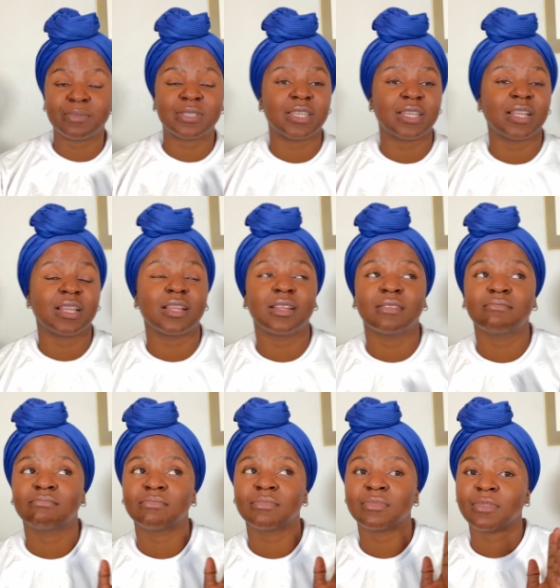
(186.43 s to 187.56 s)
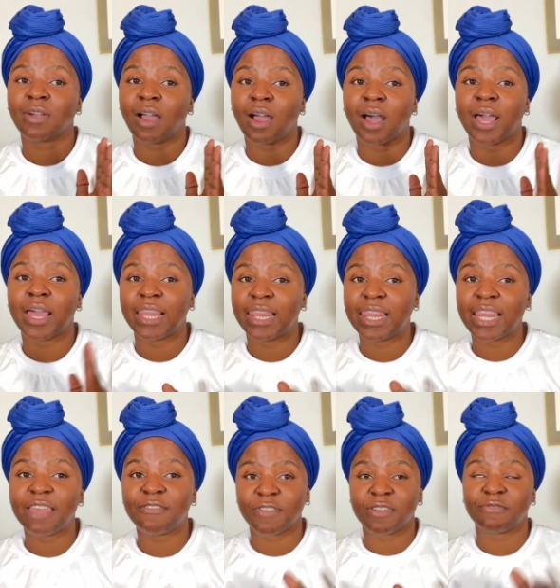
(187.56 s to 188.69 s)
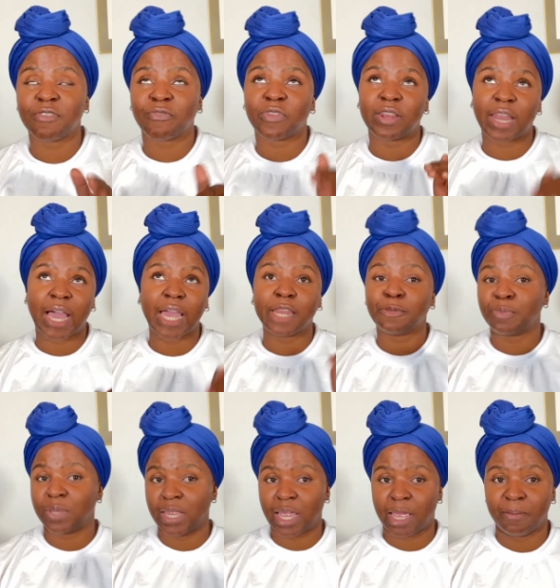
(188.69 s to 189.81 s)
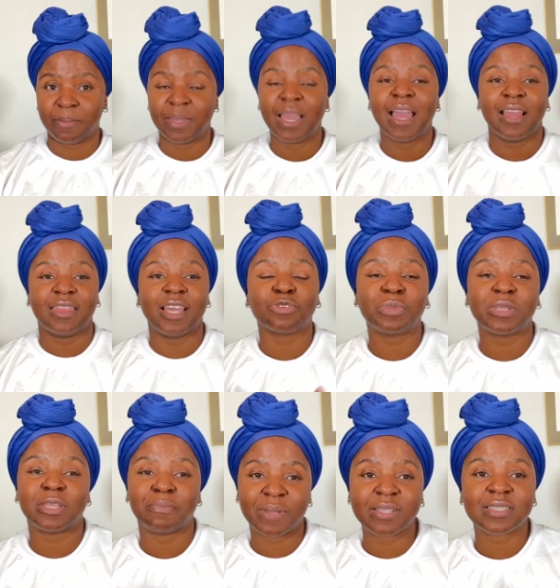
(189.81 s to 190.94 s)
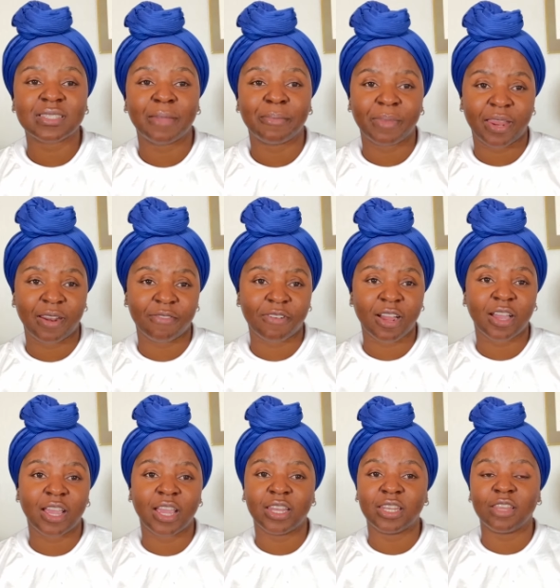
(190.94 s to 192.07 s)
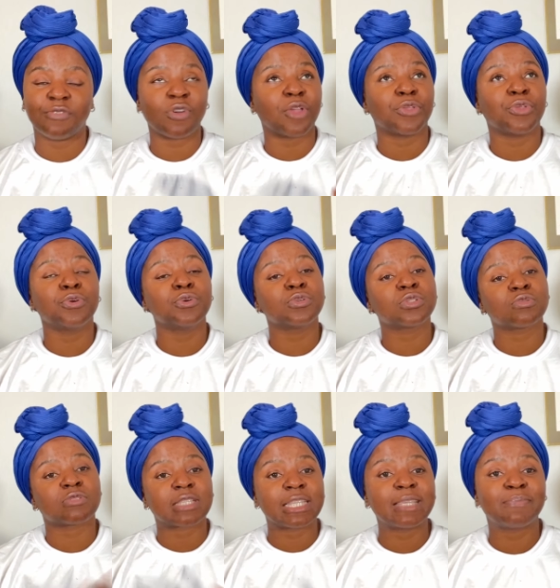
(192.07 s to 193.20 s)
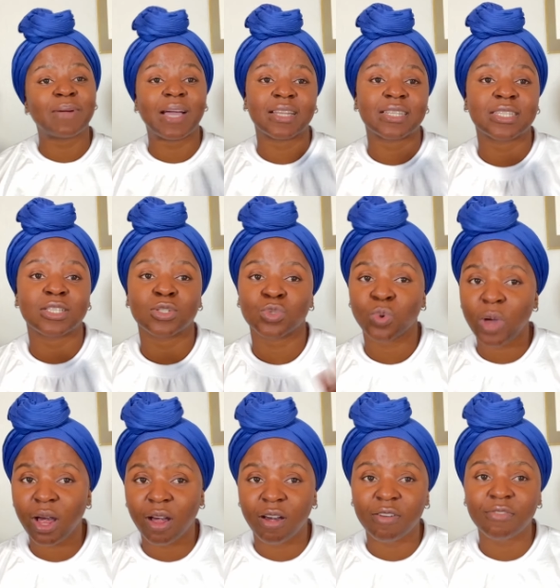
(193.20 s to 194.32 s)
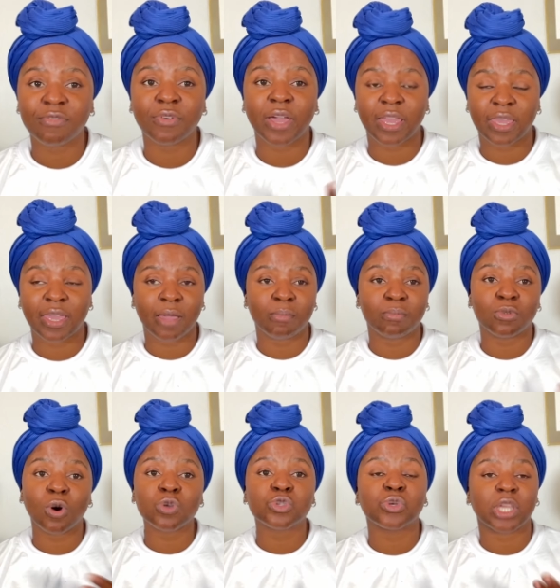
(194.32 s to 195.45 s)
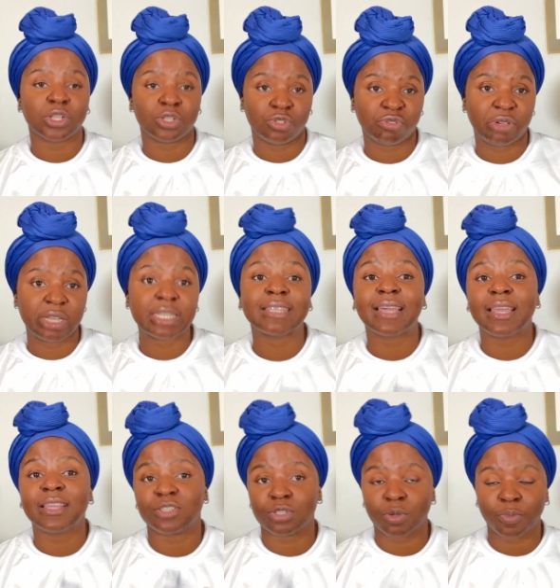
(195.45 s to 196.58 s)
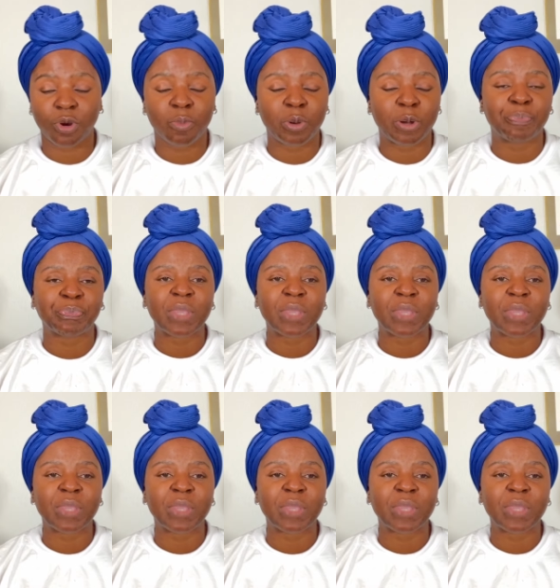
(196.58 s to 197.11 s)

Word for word: till uh, 11.59 p.m. That would be the best time ever. And if I used to sleep at 12 a.m., also you can do it. There is no problem.